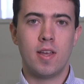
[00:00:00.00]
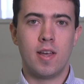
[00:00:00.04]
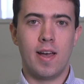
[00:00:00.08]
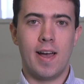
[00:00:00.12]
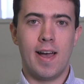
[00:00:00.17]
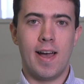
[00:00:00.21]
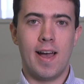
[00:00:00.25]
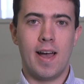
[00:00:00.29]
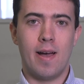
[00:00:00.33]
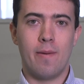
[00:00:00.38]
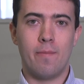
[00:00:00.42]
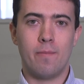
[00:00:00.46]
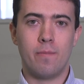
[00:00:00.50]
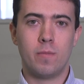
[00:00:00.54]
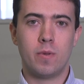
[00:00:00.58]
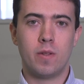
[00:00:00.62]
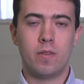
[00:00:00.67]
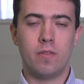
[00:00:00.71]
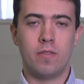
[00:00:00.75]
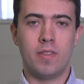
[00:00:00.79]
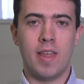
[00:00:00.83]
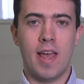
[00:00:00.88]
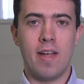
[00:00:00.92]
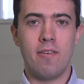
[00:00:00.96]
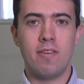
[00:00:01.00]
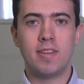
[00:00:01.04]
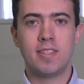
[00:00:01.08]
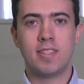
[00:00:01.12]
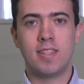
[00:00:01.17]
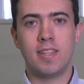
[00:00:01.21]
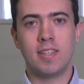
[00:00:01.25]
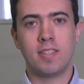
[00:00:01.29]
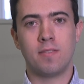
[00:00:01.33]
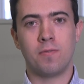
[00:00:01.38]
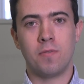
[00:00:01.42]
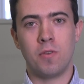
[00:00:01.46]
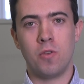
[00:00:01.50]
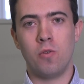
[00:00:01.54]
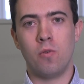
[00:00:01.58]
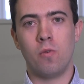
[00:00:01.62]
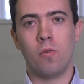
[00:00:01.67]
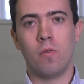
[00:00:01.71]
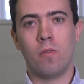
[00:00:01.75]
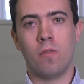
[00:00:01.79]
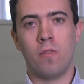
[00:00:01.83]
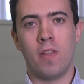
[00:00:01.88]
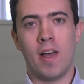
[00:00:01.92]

There is this view